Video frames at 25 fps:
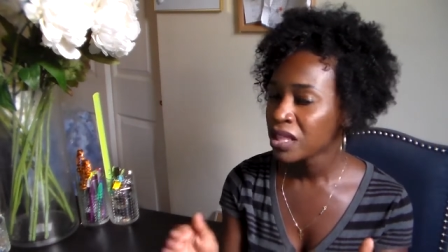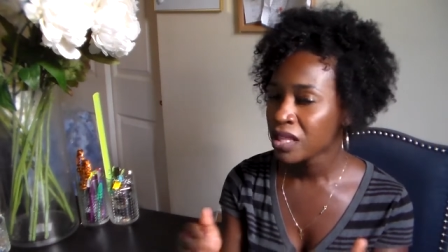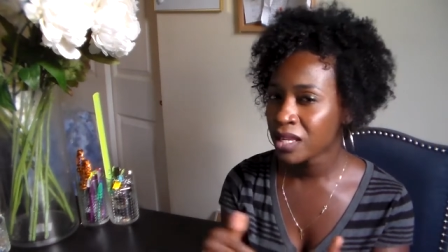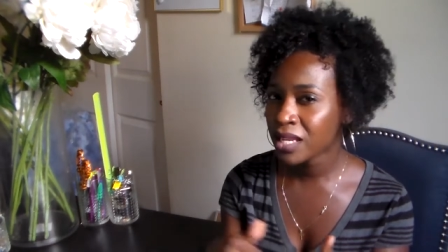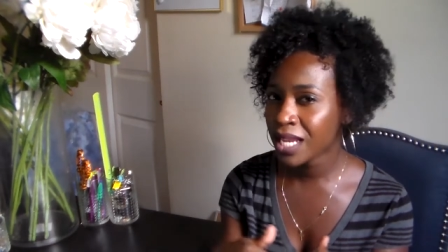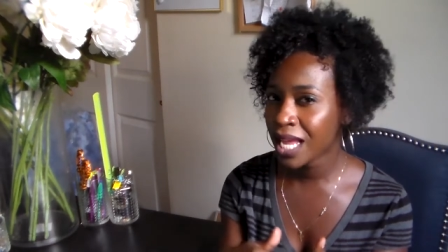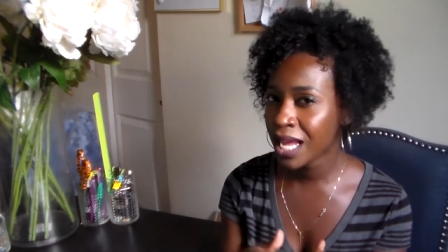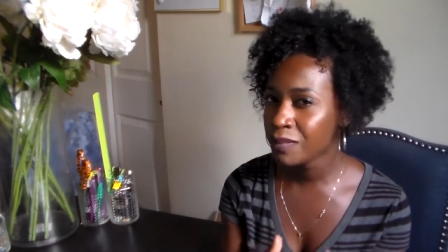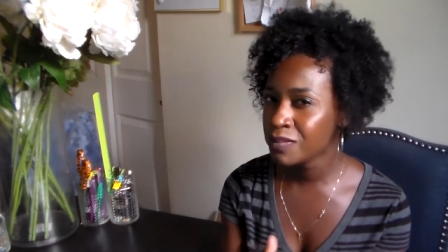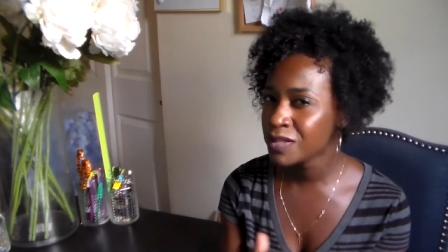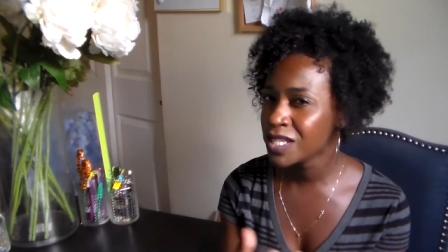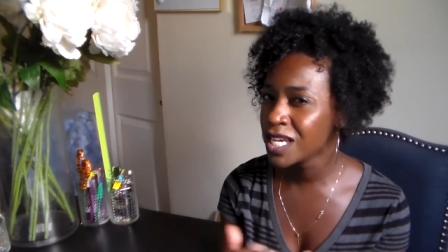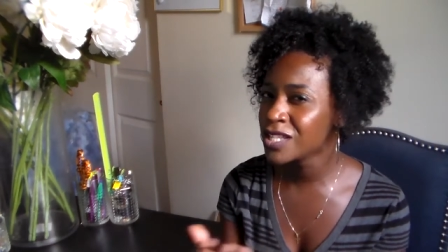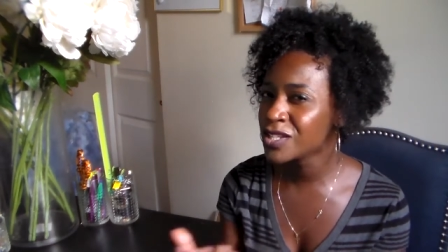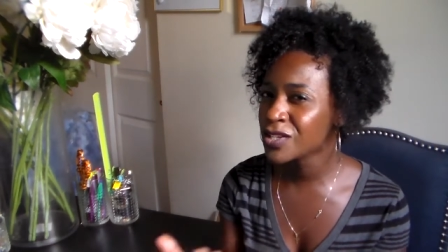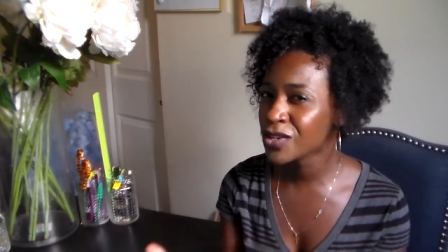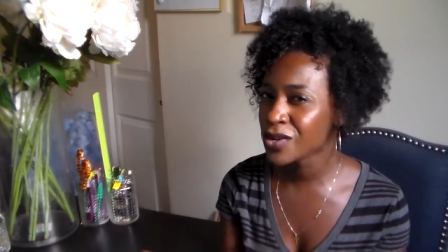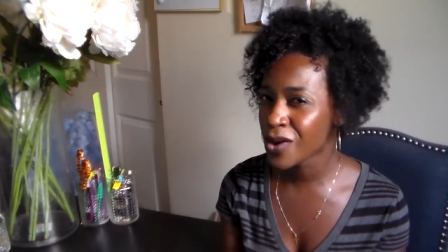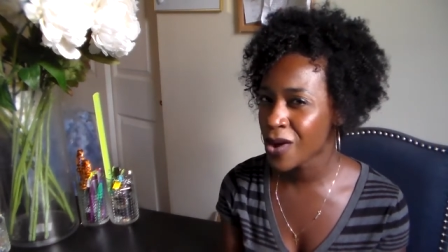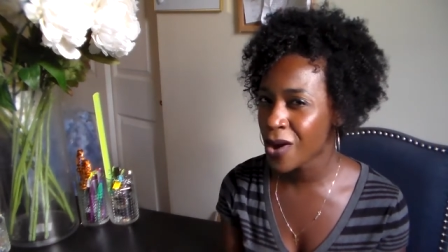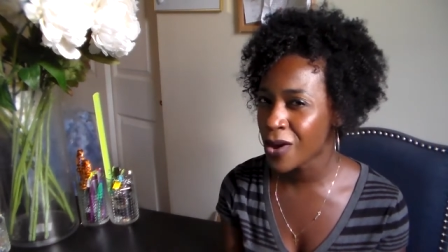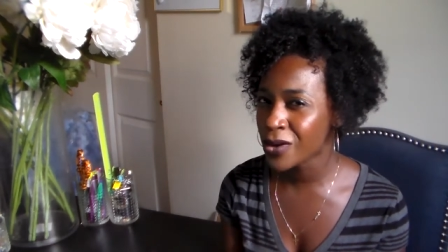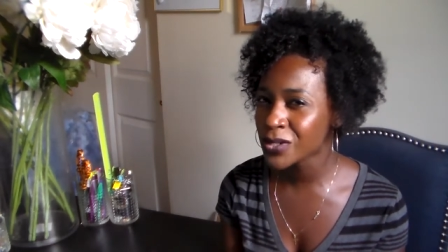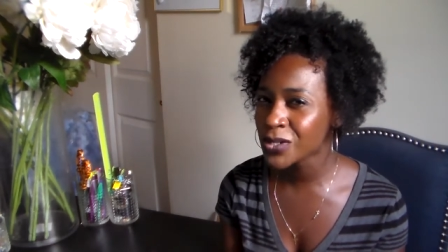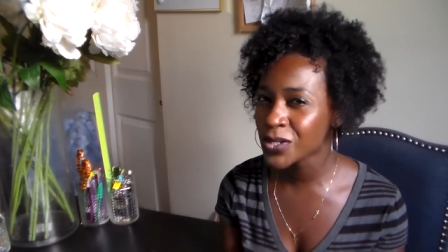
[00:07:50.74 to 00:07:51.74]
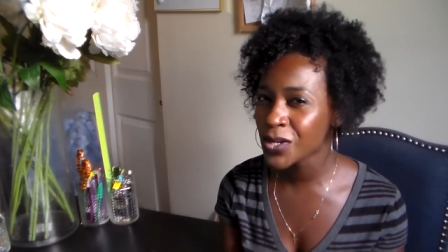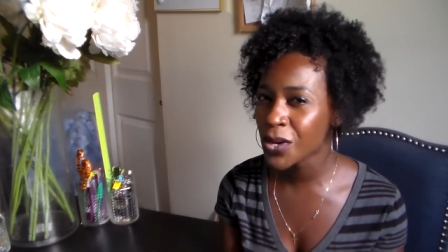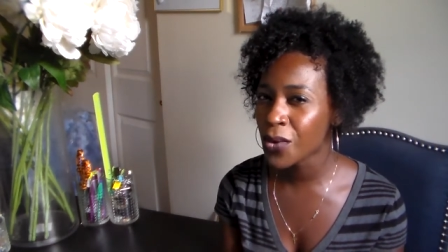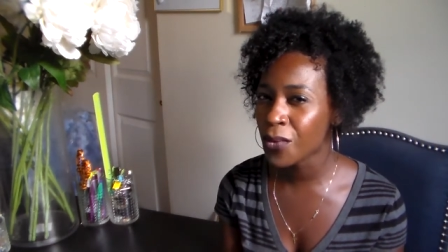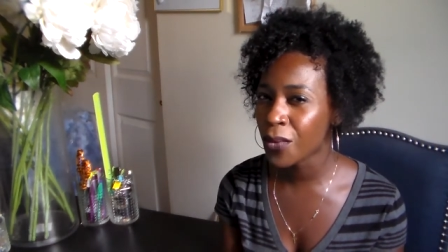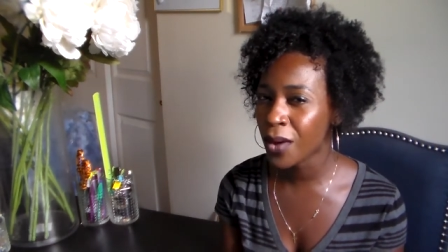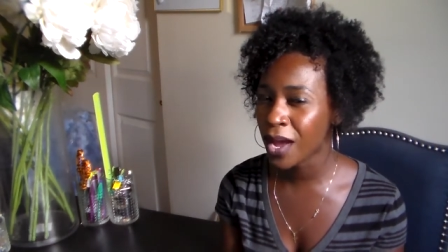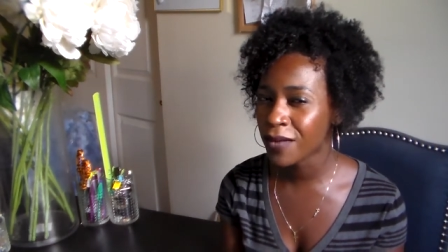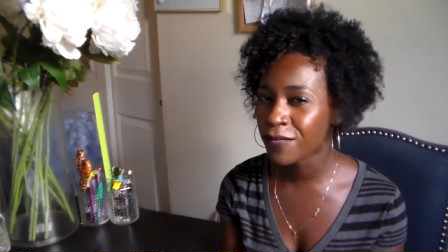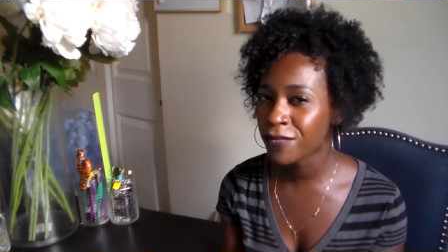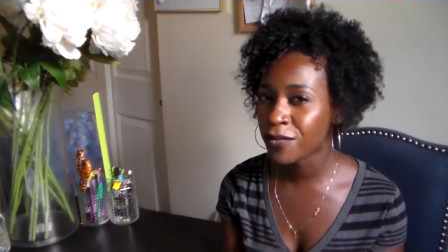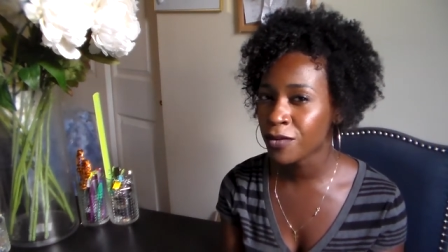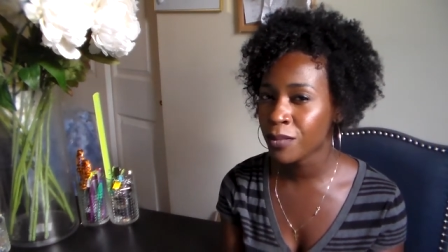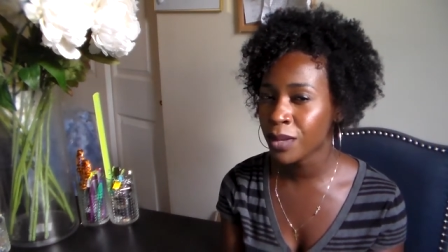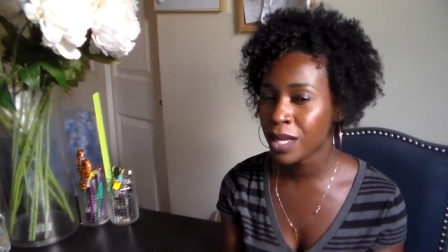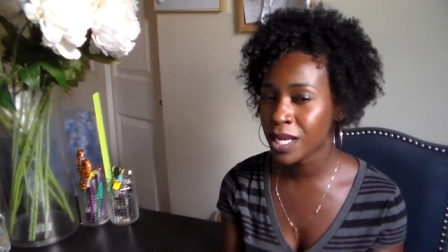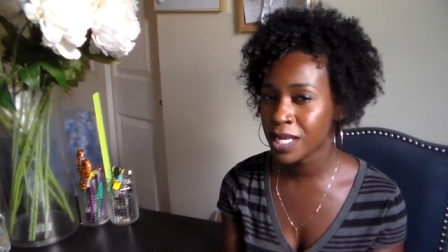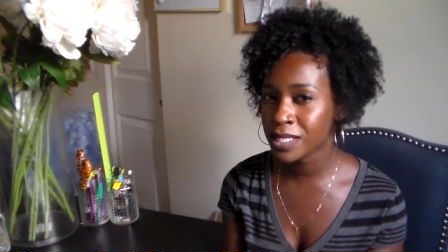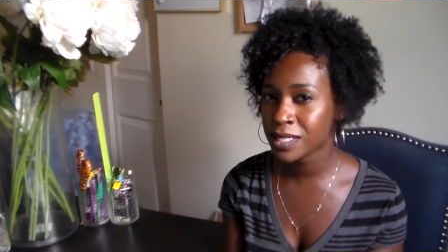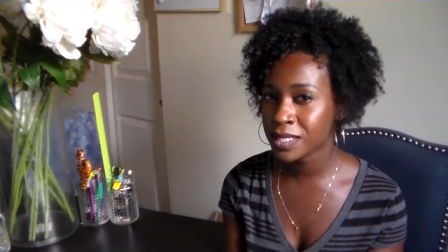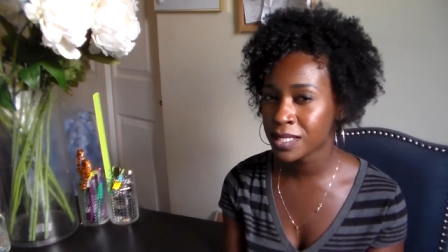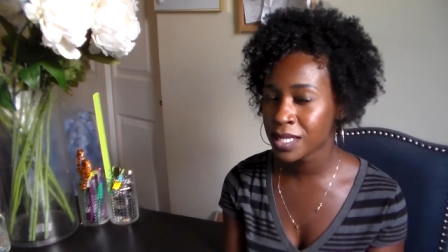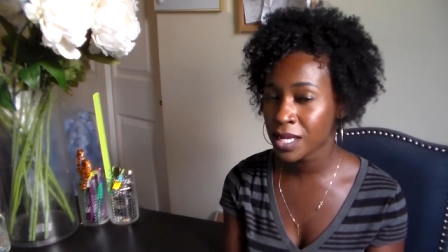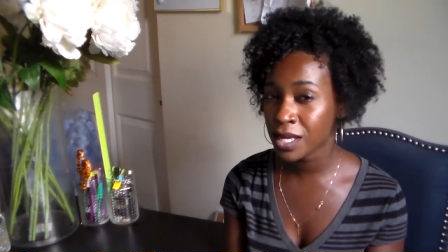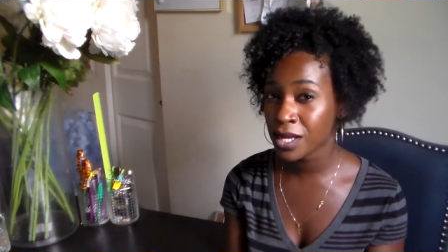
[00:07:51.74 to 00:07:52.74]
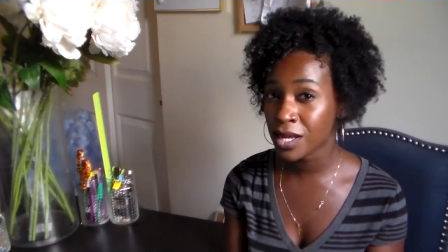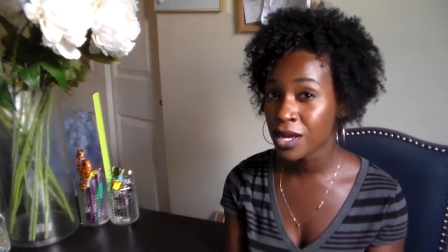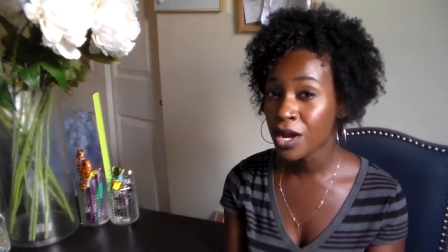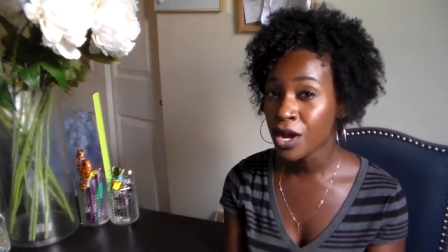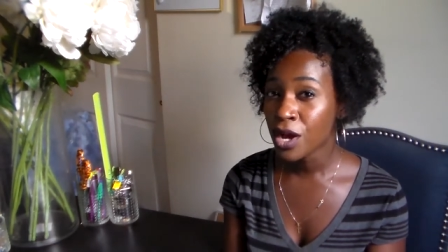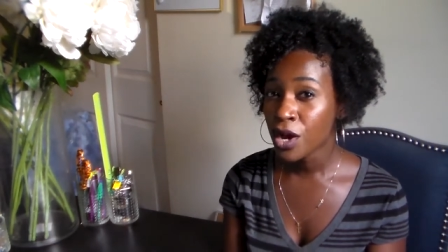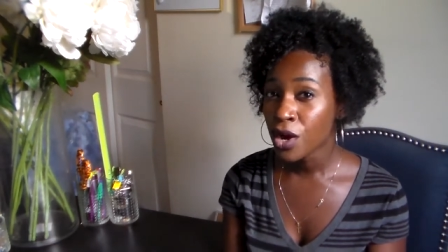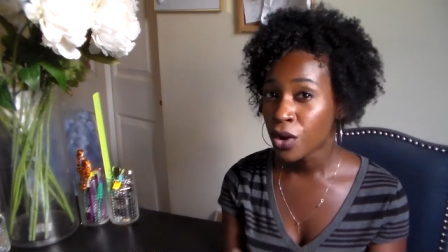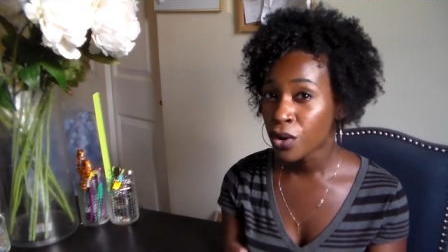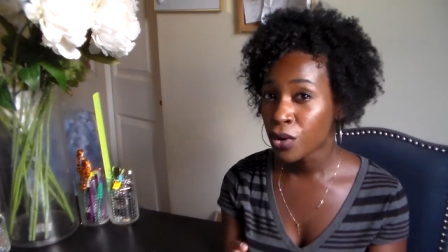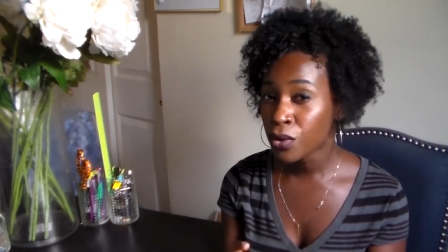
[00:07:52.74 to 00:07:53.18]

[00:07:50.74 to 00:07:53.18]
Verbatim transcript: The name tents are also a way for me to see